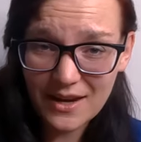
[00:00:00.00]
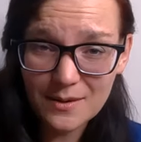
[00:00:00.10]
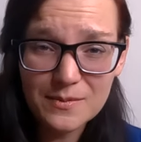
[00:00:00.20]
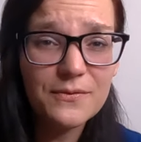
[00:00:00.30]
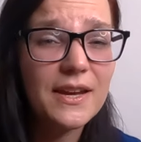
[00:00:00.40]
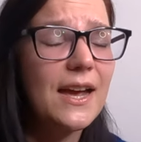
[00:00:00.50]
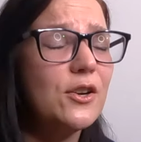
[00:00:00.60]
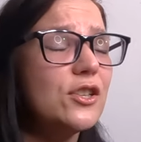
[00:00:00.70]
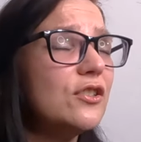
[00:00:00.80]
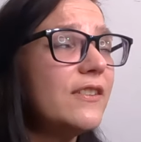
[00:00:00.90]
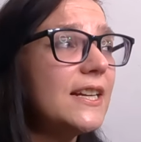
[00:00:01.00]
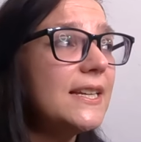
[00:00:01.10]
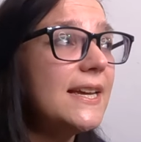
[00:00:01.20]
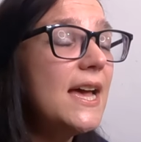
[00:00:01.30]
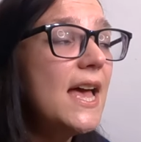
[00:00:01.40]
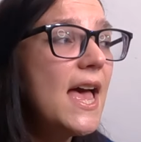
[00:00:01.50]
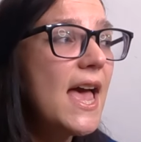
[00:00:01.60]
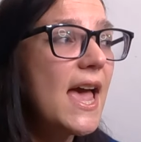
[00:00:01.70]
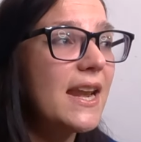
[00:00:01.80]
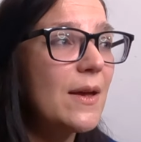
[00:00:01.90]
items if I counted correctly,
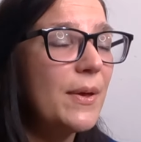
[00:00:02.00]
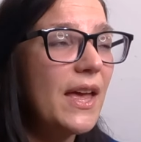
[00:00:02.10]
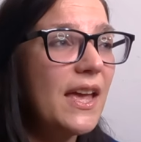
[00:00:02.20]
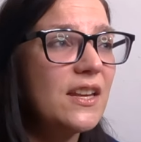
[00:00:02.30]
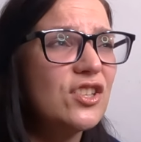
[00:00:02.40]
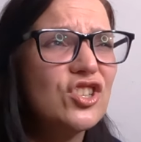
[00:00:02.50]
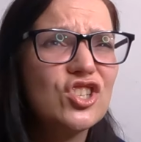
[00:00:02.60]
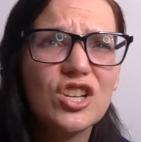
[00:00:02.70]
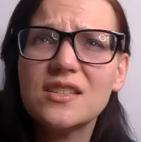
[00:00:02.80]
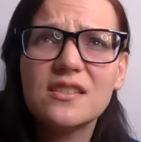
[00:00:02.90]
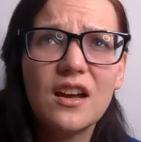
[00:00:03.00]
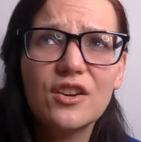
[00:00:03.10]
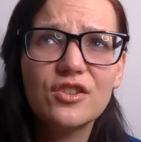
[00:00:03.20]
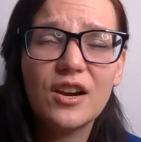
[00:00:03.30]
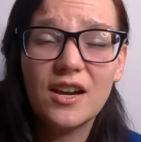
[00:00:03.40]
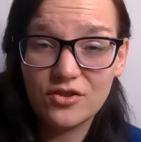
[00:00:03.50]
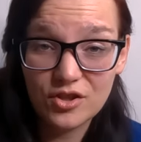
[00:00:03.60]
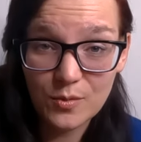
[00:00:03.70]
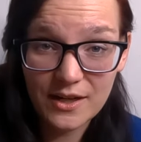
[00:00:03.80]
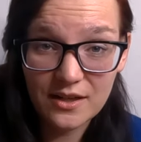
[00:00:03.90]
and I paid just under one
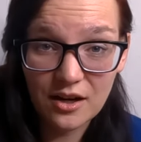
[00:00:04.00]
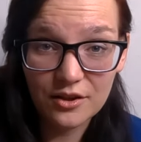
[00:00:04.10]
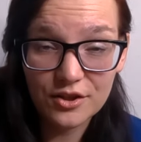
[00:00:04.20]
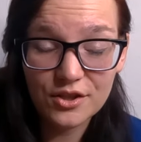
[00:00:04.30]
hundred twenty dollars.